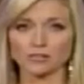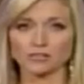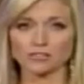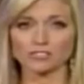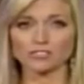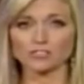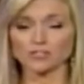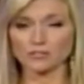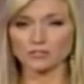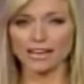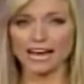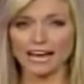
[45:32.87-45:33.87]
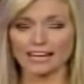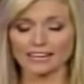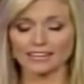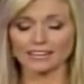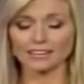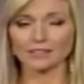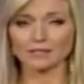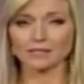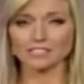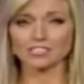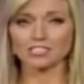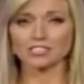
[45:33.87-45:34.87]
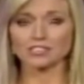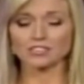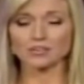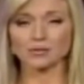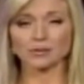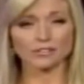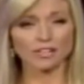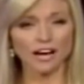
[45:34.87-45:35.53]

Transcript: it. To the flag, mention the word